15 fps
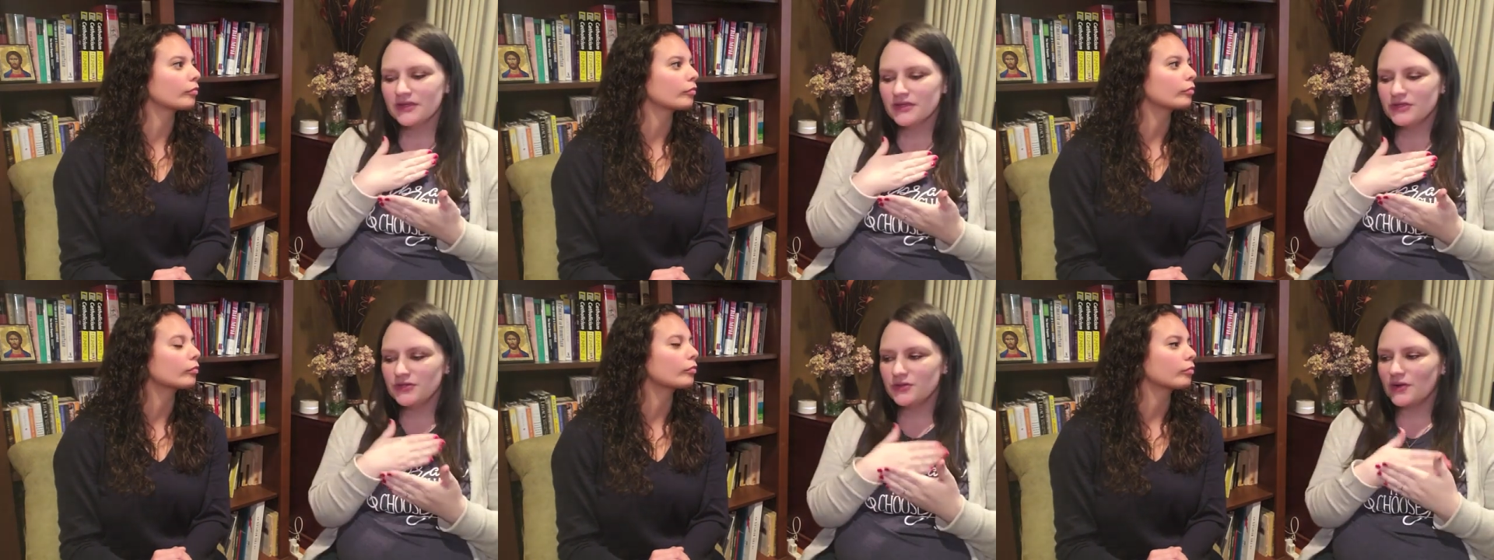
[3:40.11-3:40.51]

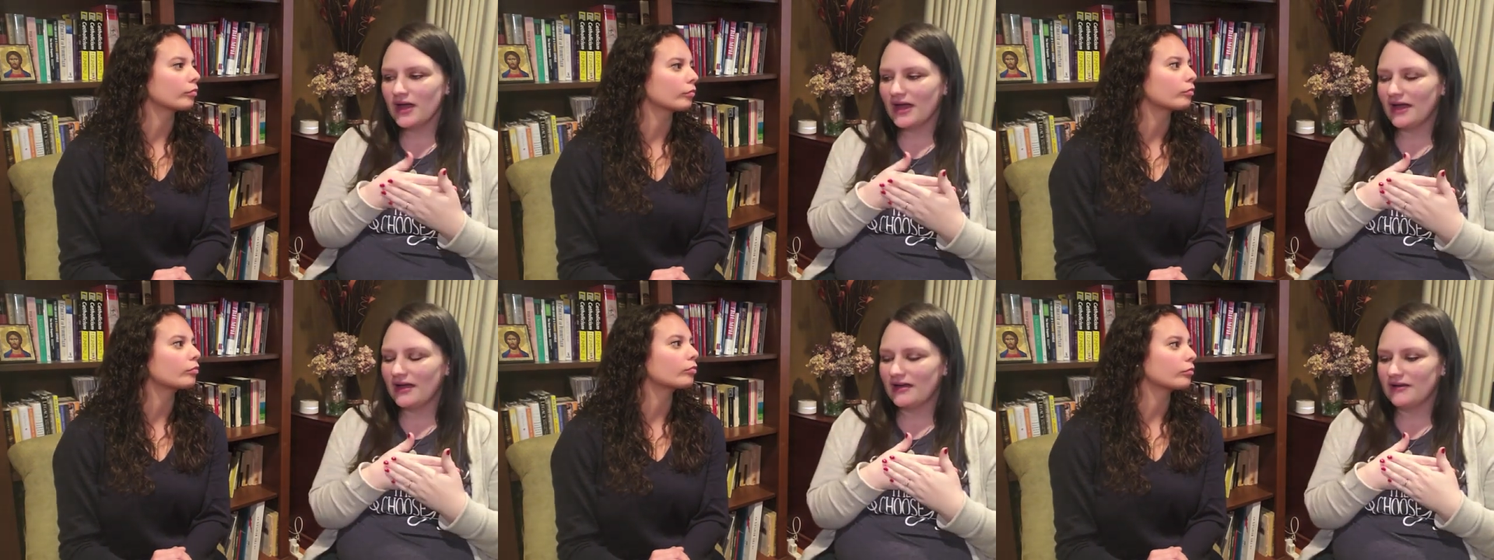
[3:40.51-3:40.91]
Speaker 1: You
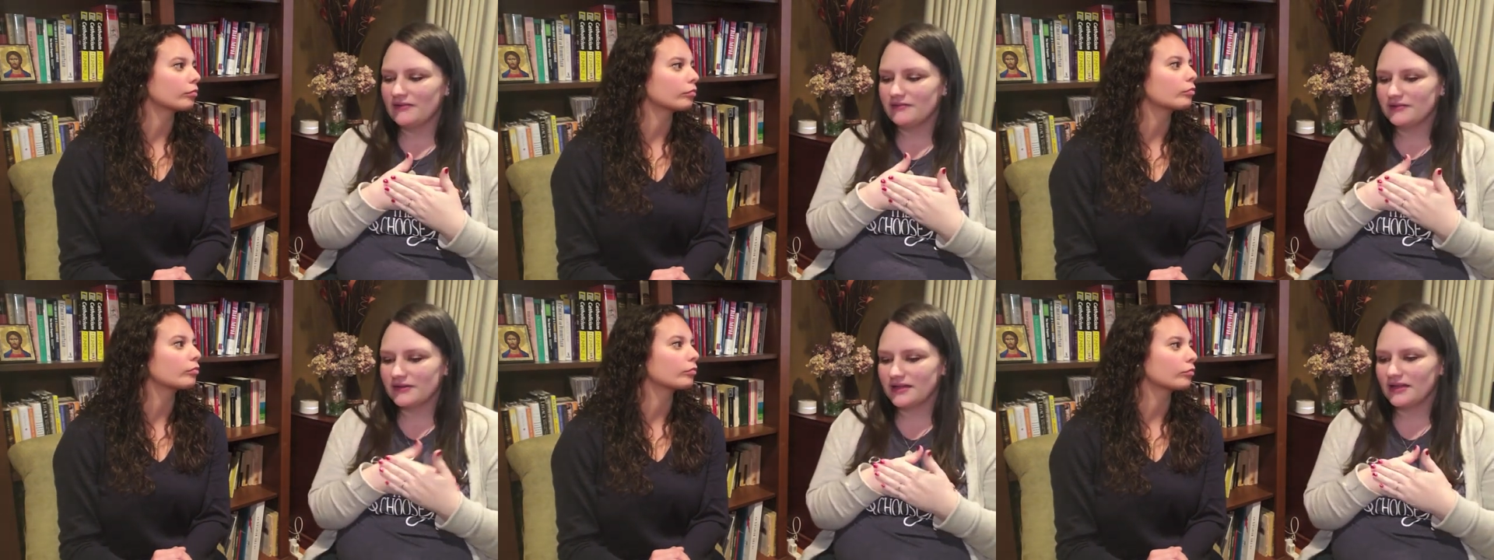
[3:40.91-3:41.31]

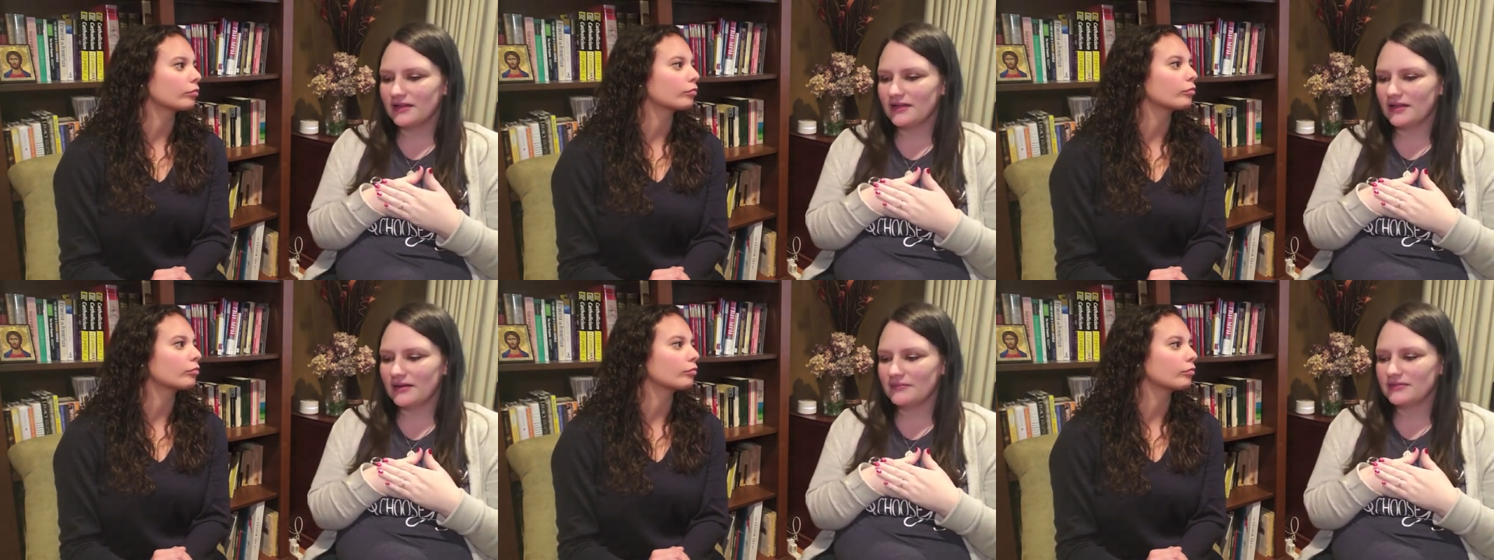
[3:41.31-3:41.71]
have
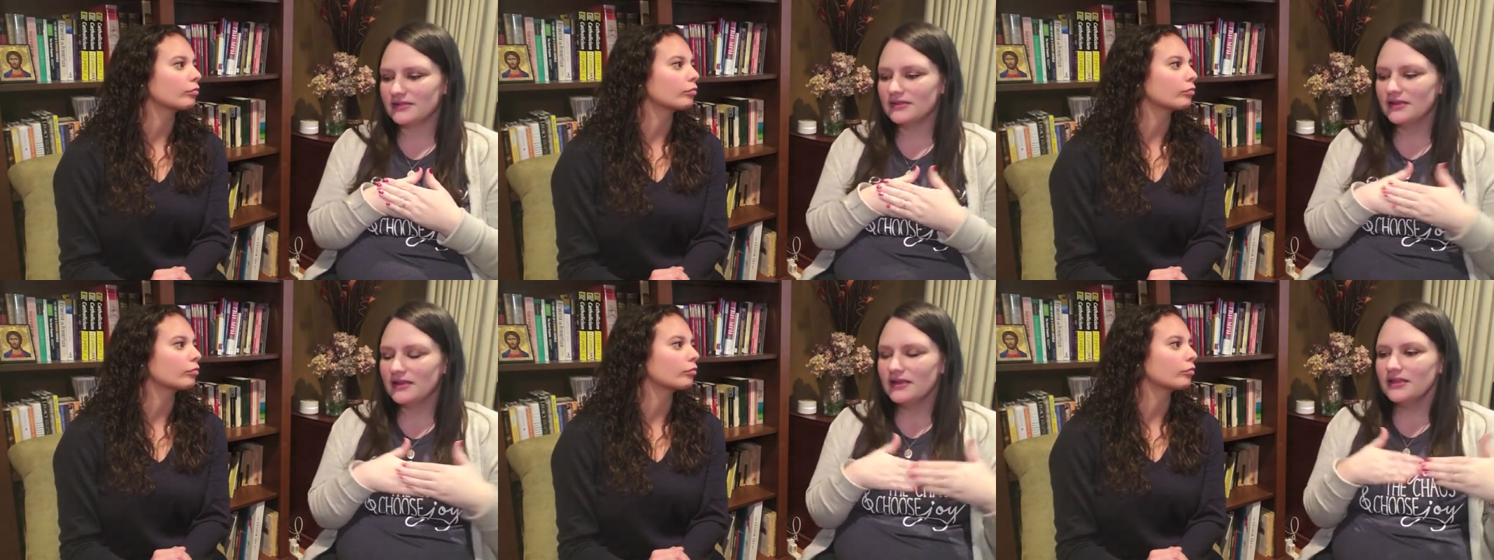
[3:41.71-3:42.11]

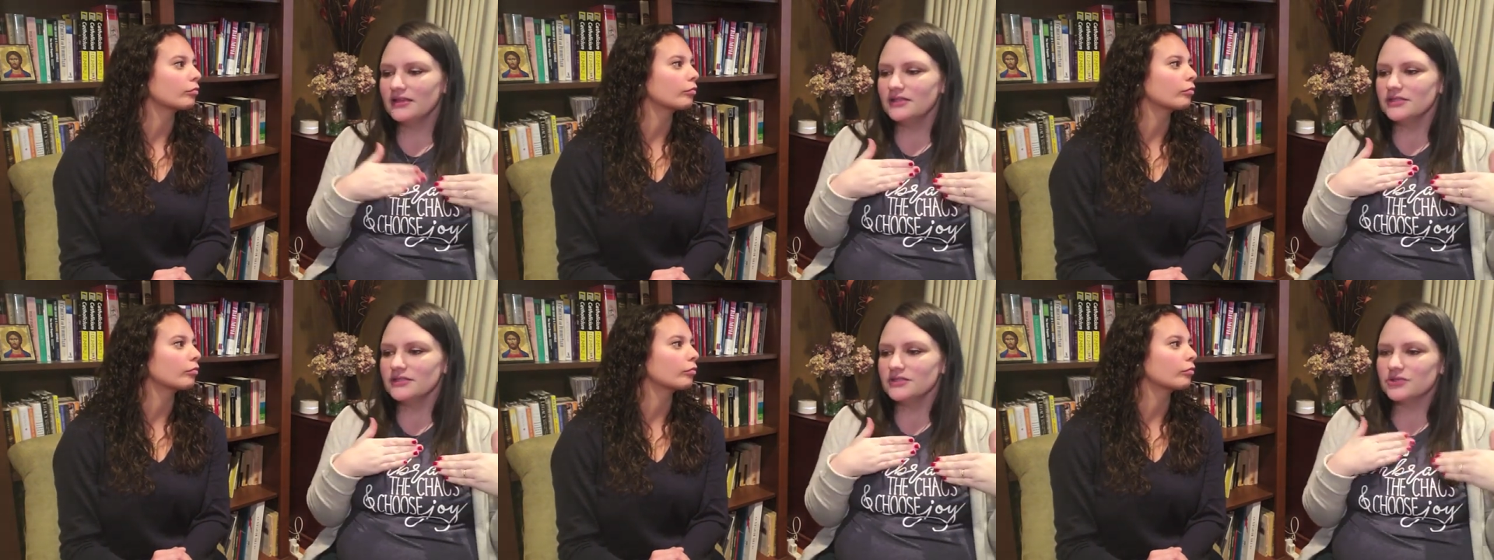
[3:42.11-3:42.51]

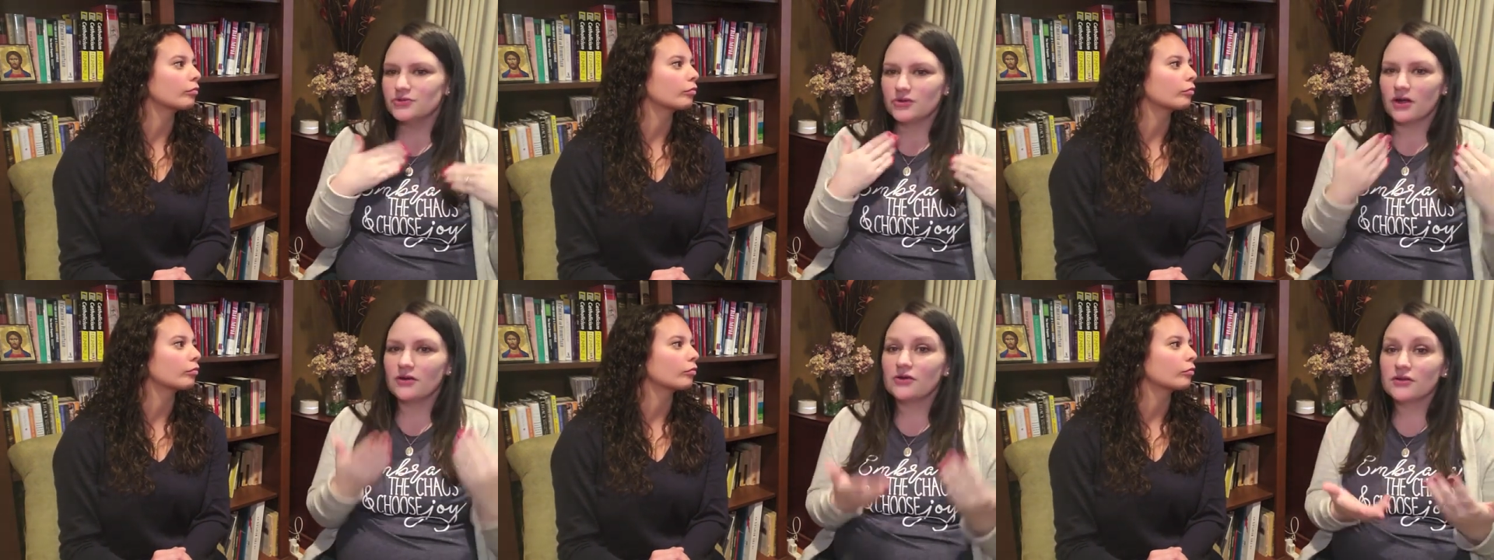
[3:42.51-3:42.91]

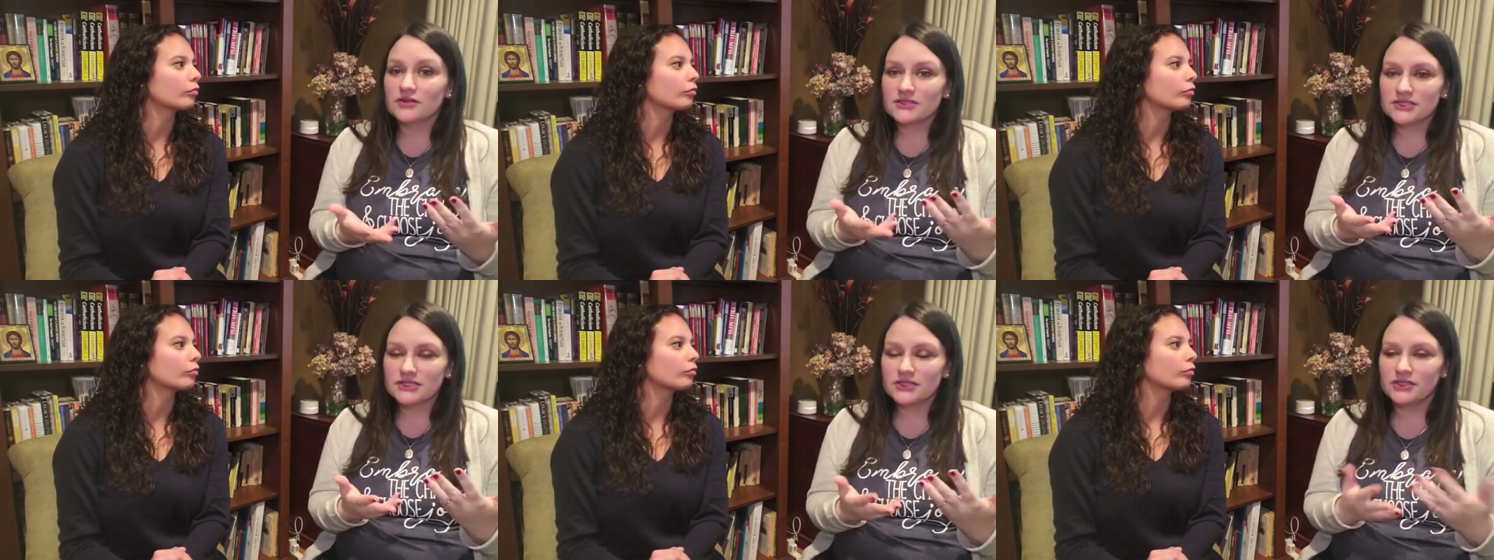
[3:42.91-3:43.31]

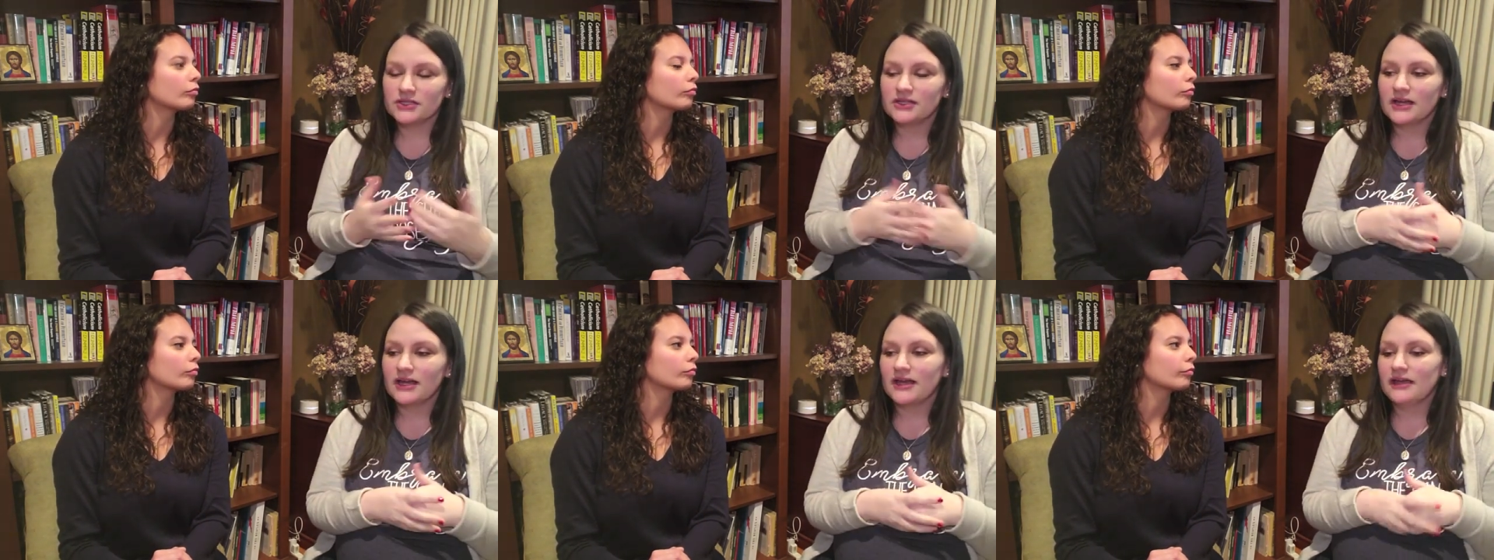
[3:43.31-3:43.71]
struggles in your
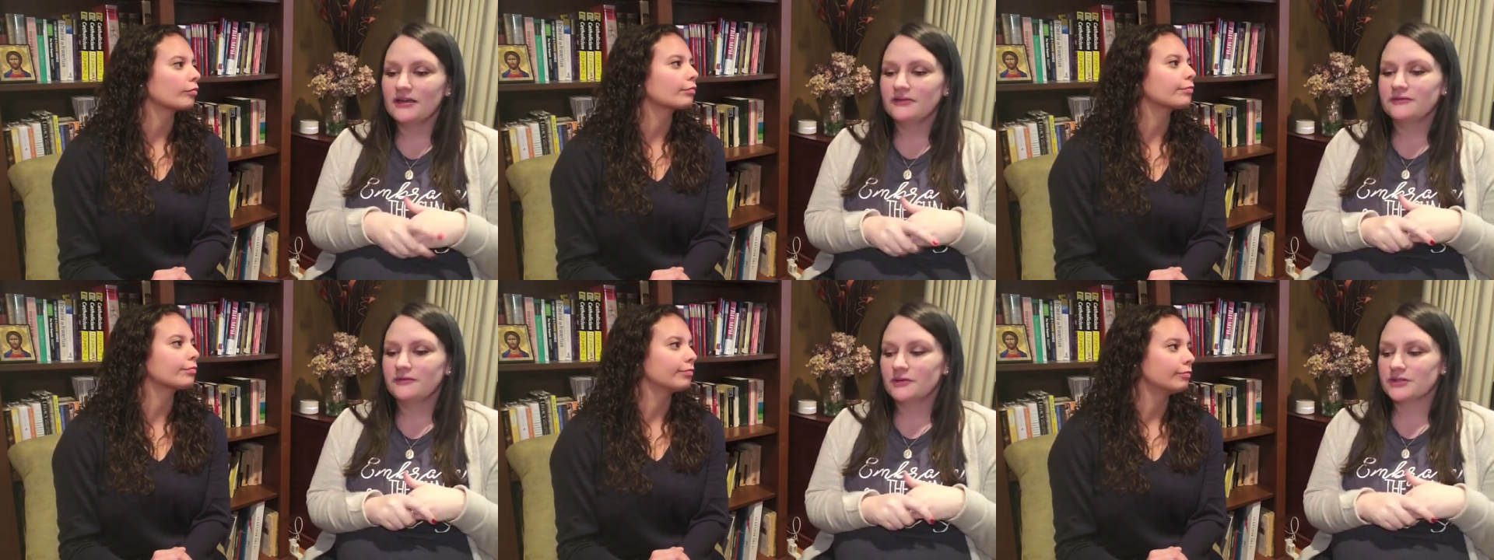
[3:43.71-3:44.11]

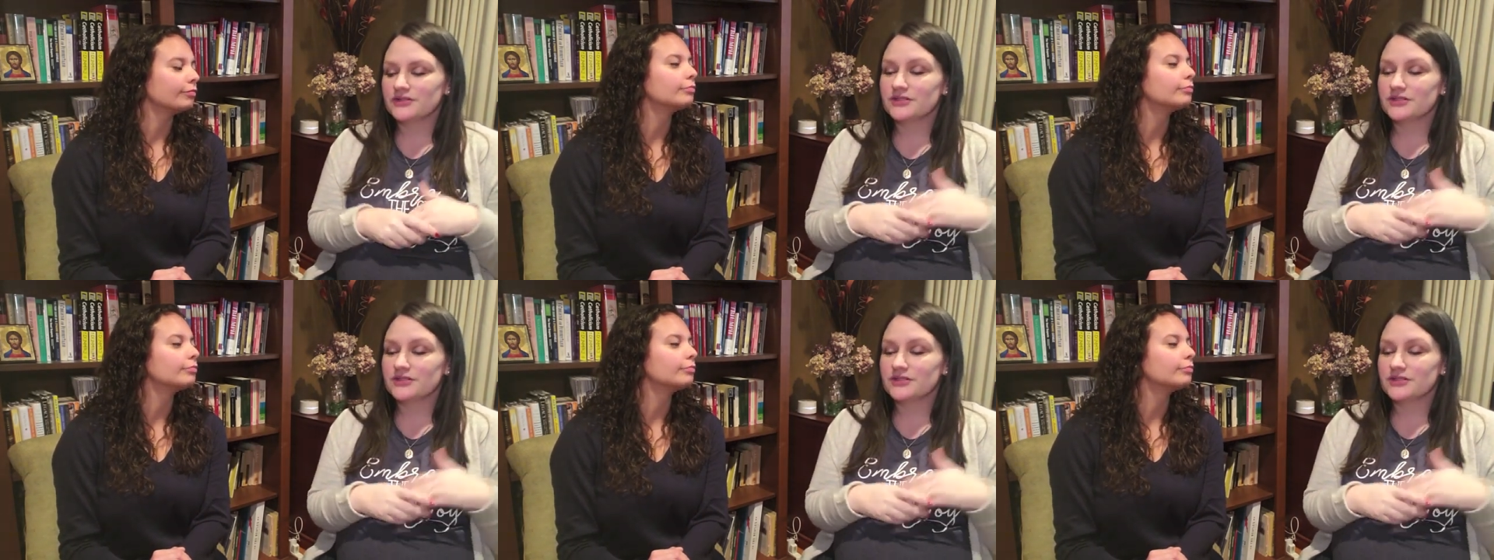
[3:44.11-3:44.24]
life or